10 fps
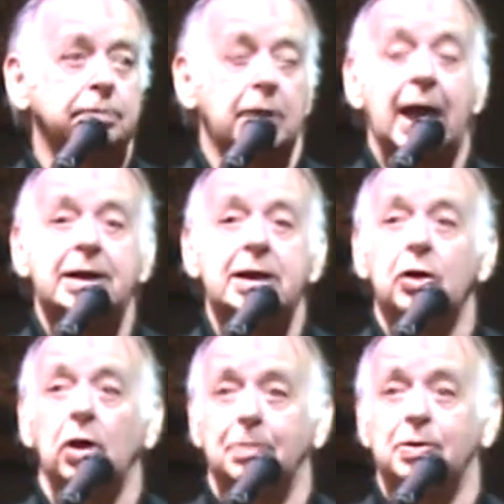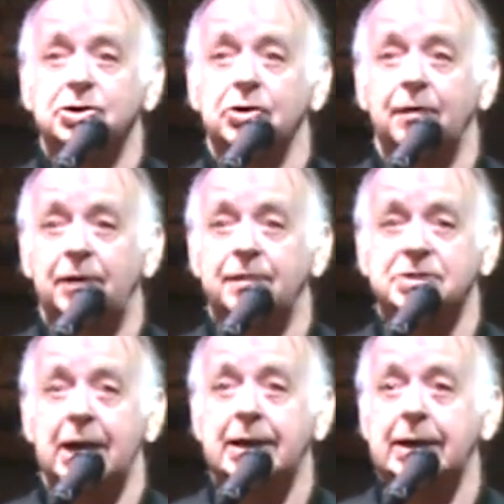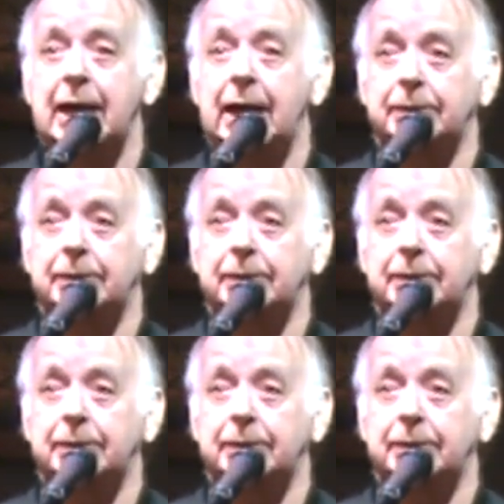I need all the preservatives I can get.